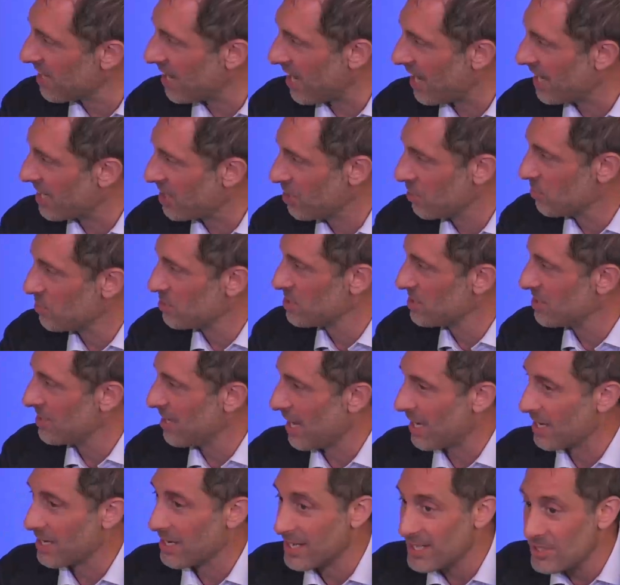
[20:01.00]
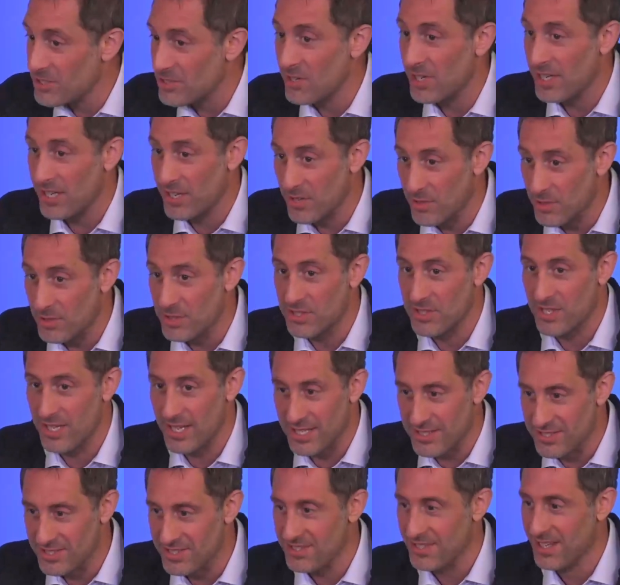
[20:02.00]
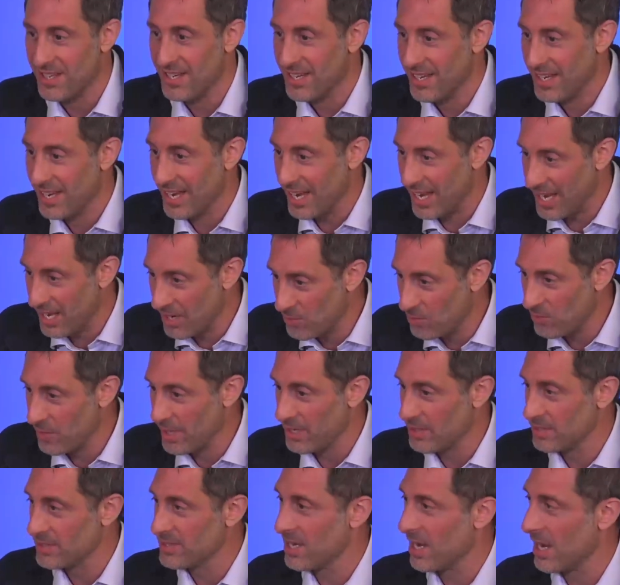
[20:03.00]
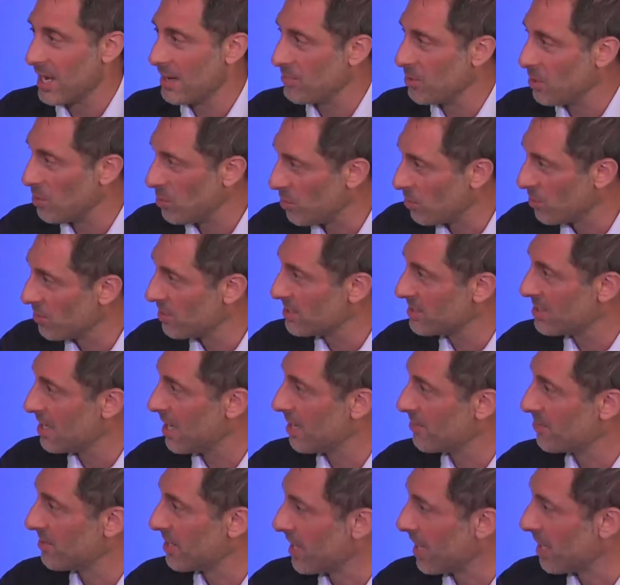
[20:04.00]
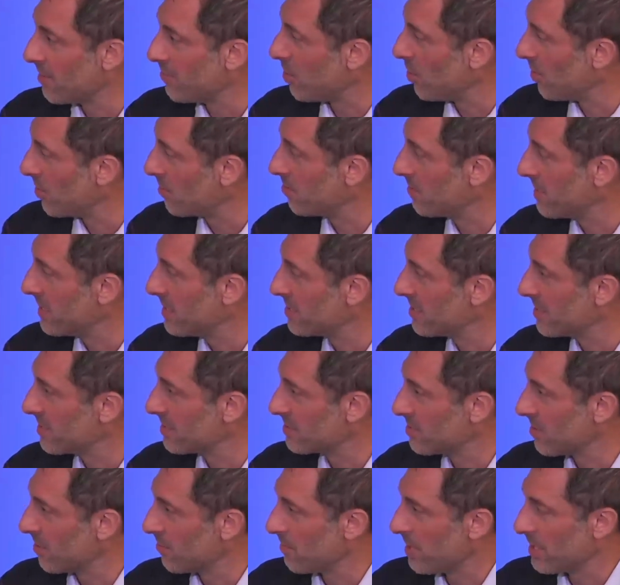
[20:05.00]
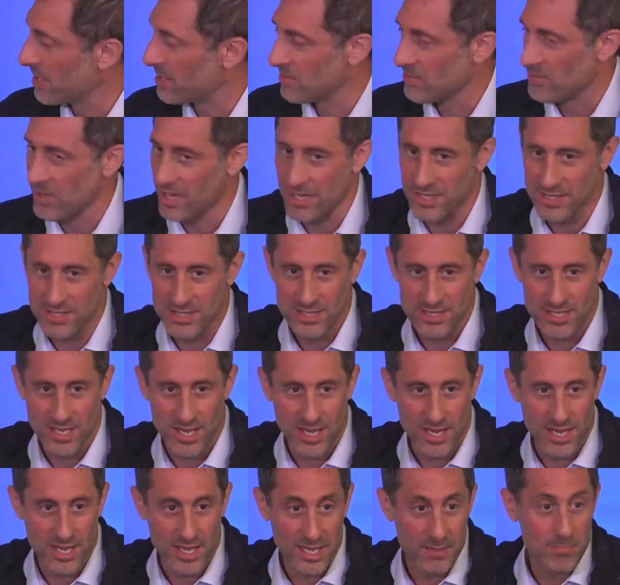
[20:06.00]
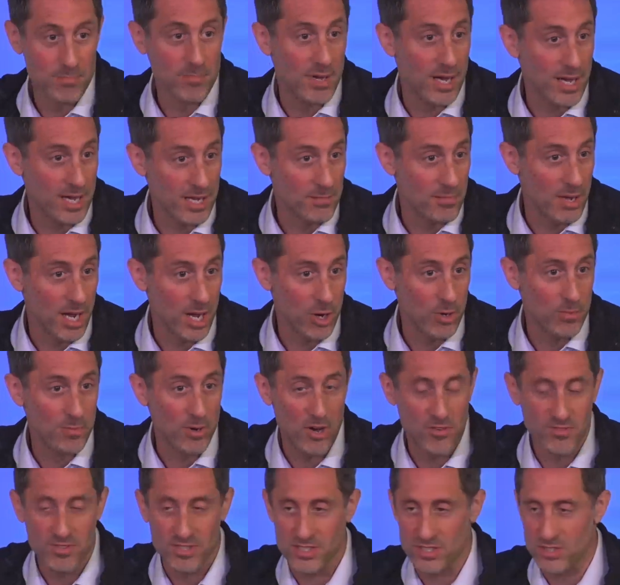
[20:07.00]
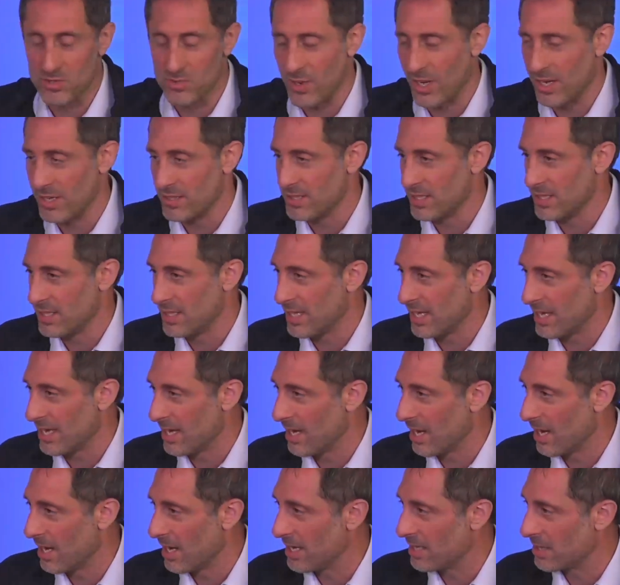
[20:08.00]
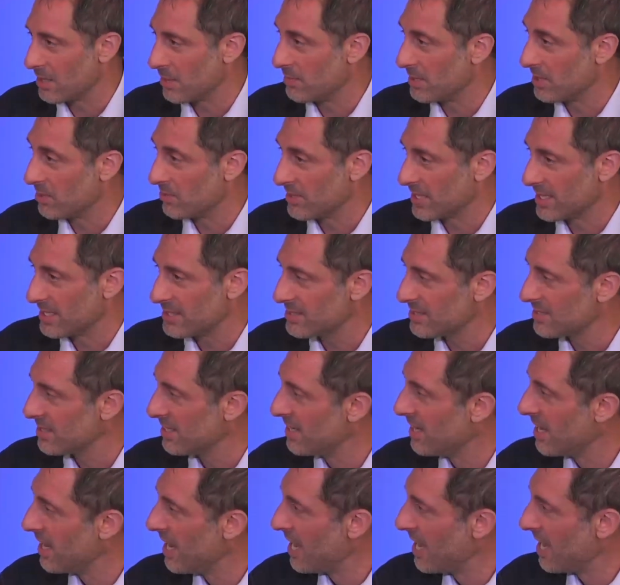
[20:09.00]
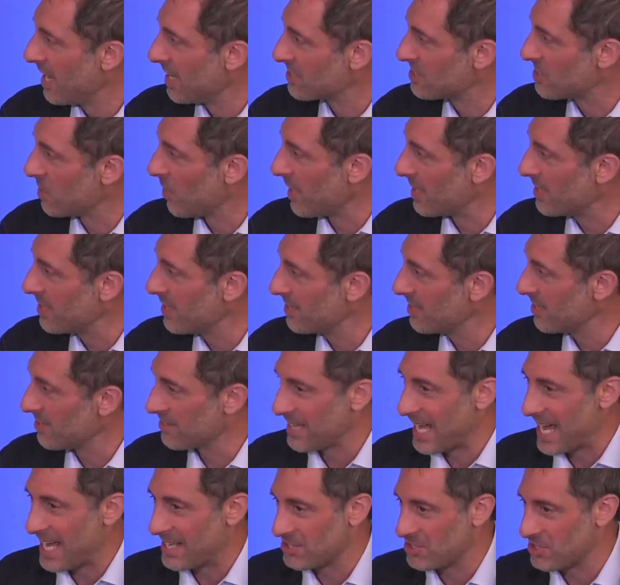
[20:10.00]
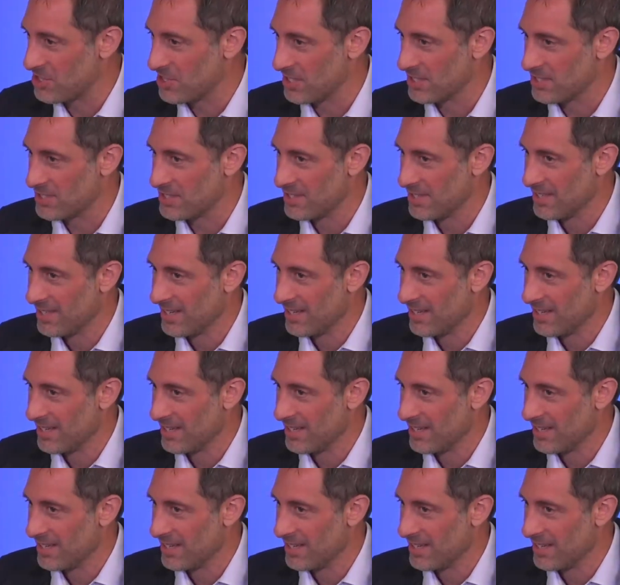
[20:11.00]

I use. I literally use this in real time all the time that I'm on meetings on my device in my home office as well as in the buildings. And so I think that that's just,